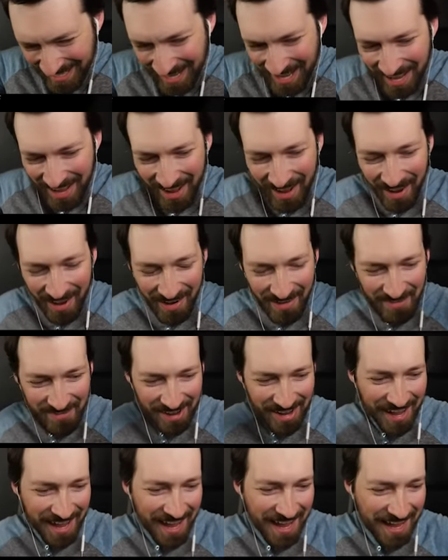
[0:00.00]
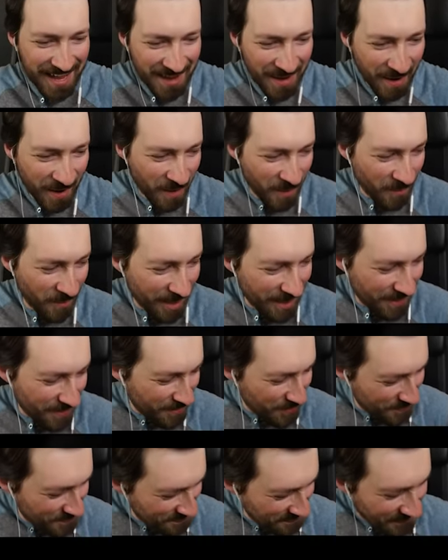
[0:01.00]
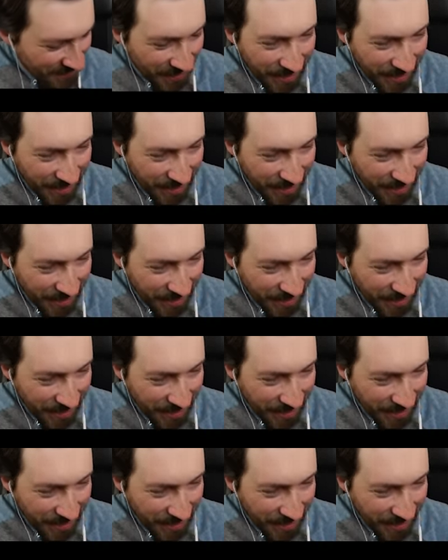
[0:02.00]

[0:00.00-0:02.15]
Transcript: Okay, well,